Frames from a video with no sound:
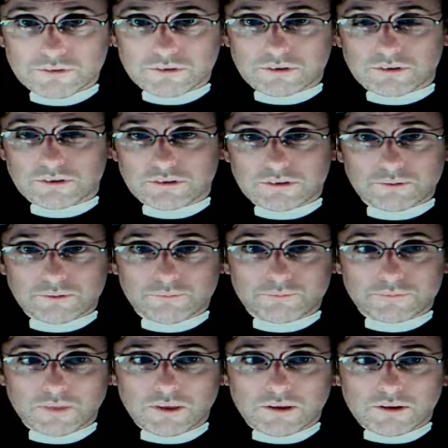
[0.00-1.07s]

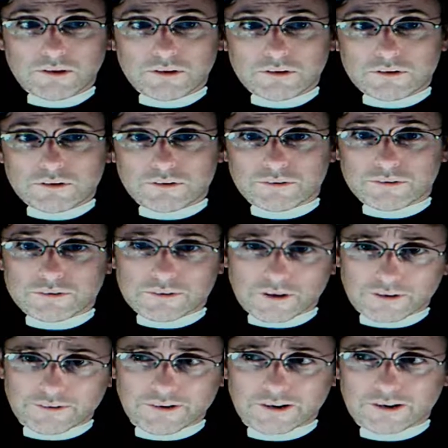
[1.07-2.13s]
to
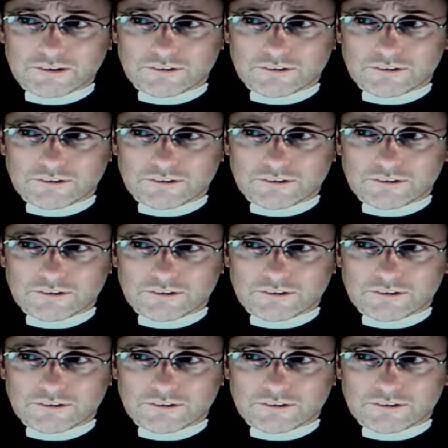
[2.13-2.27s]
study,